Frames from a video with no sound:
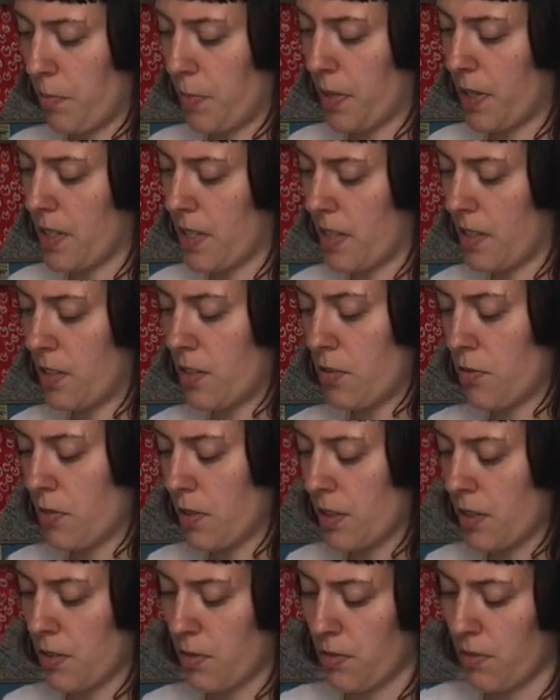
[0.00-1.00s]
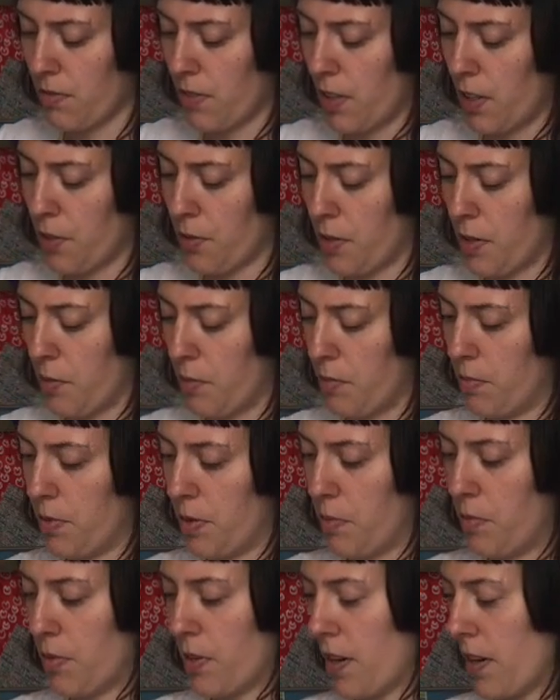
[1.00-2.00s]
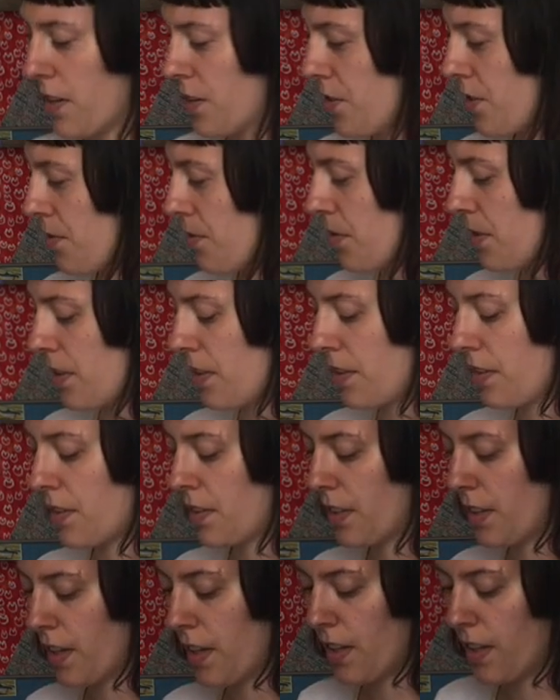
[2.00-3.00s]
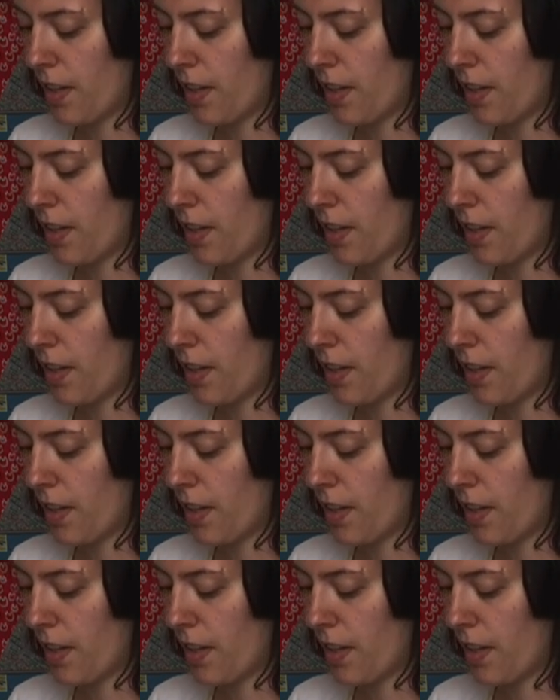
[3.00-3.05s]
because I don't want to sort of load up the brush with